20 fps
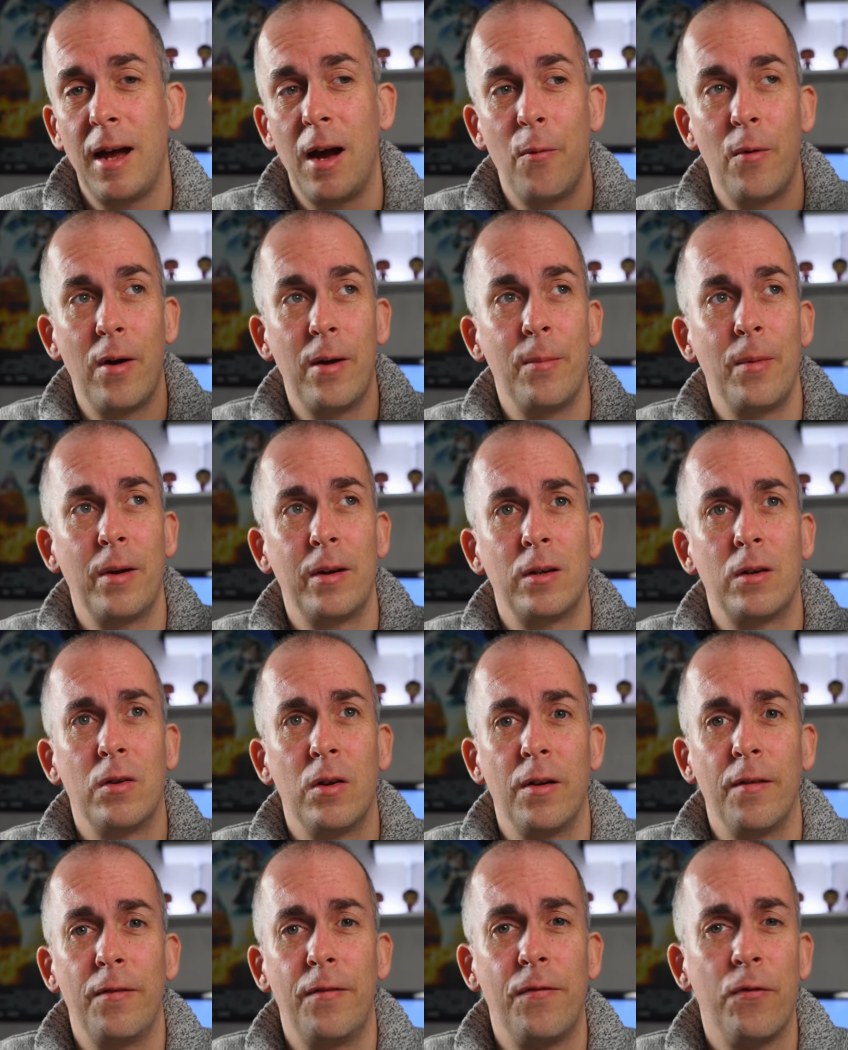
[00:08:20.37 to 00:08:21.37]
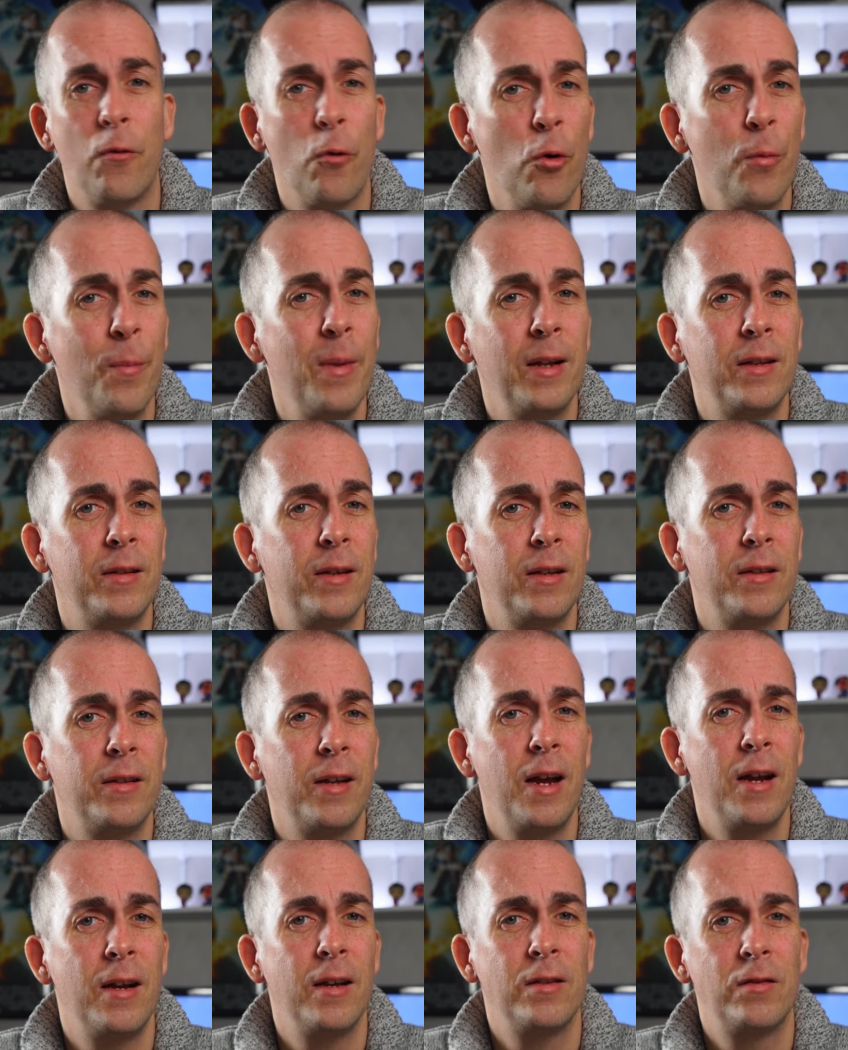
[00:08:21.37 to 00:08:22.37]
how am I gonna format that
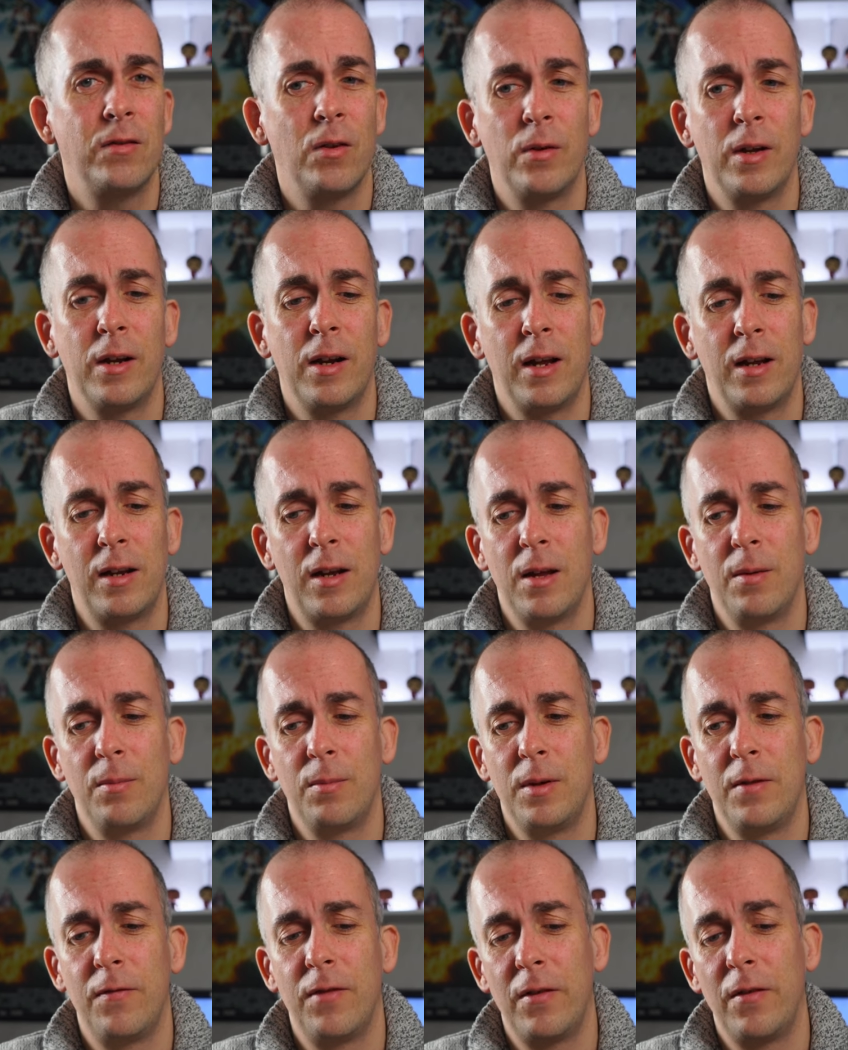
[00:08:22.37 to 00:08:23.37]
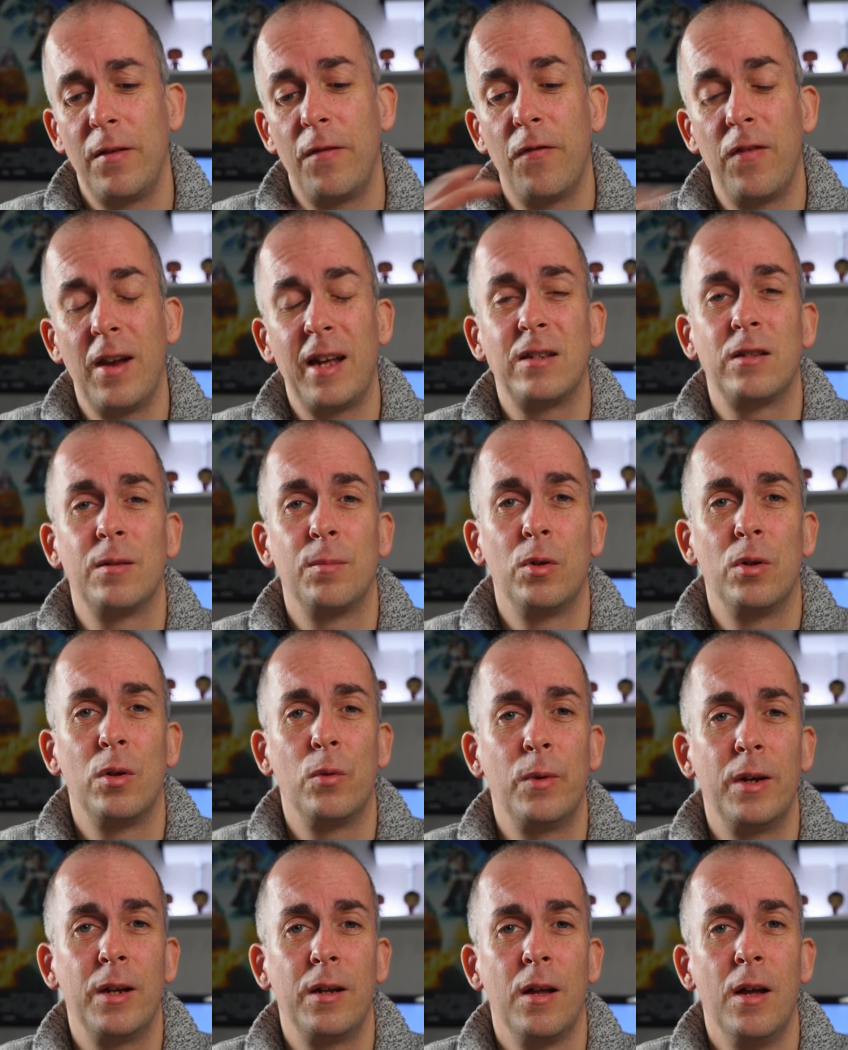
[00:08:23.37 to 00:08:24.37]
data so that I can be very
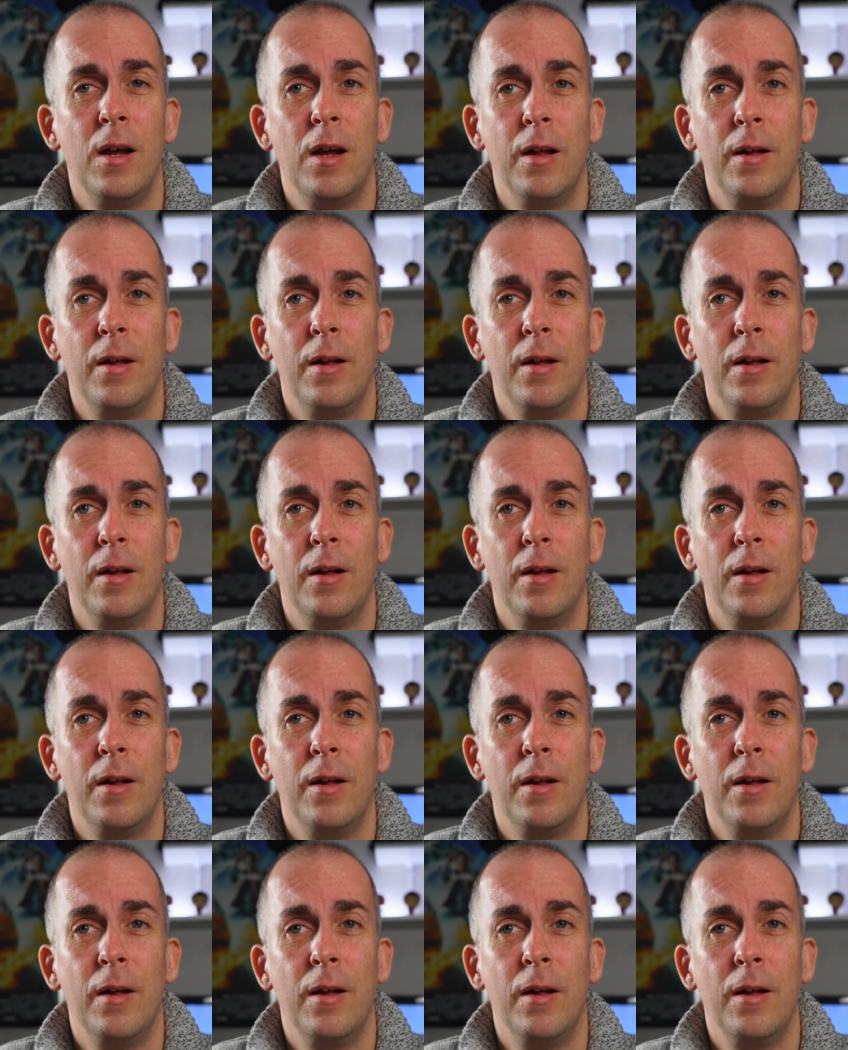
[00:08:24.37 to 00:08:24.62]
flexible with